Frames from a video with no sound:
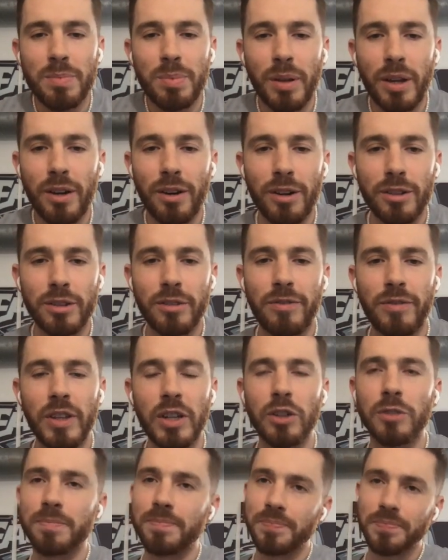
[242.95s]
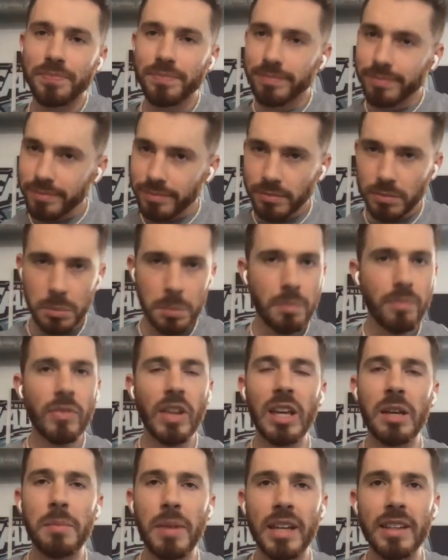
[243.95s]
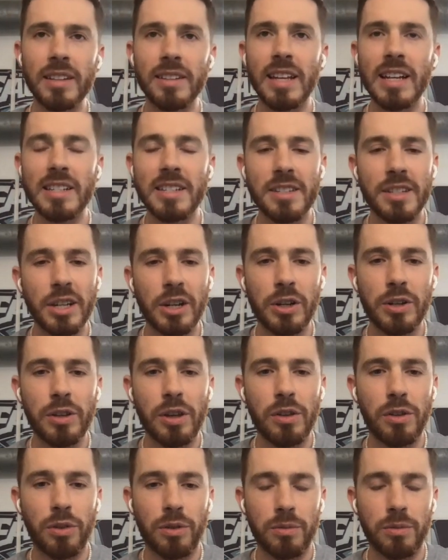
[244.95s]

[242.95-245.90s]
player on the field. He made the necessary